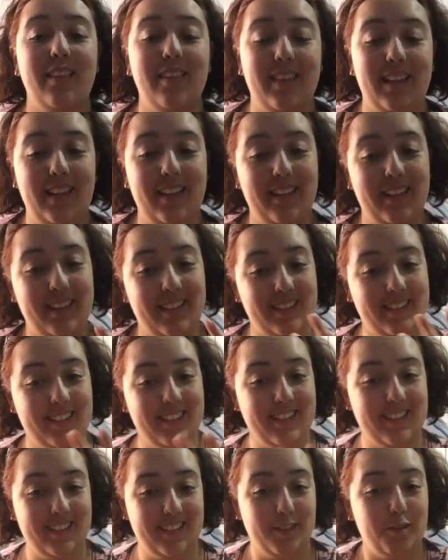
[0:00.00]
The
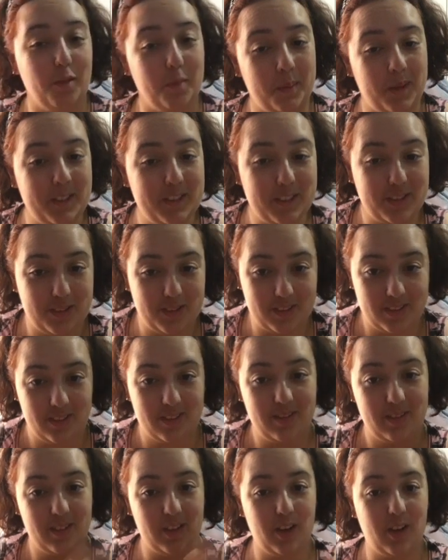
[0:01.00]
reminders
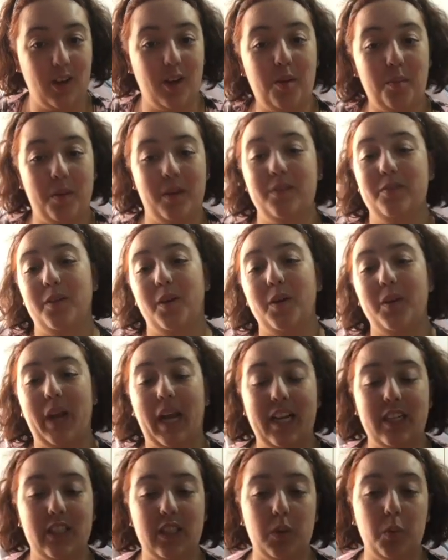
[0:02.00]
on my phone
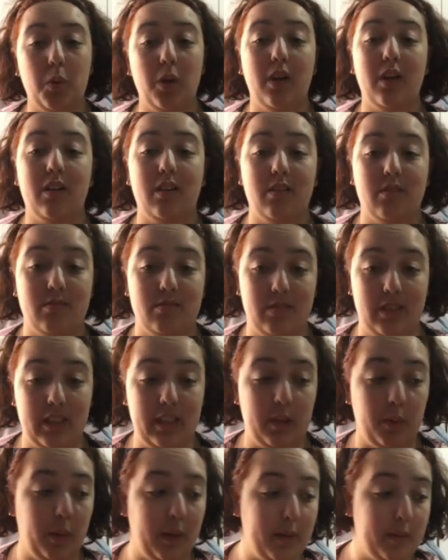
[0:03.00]
actually work
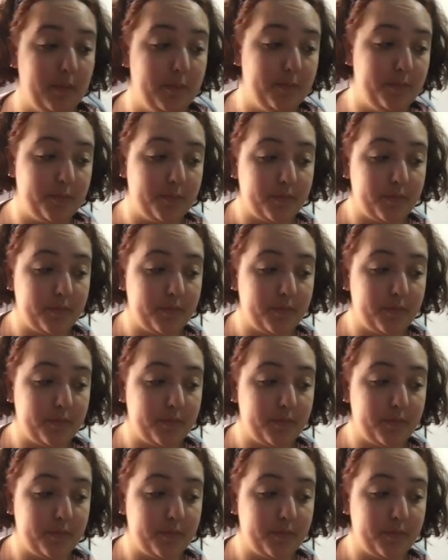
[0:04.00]
really well.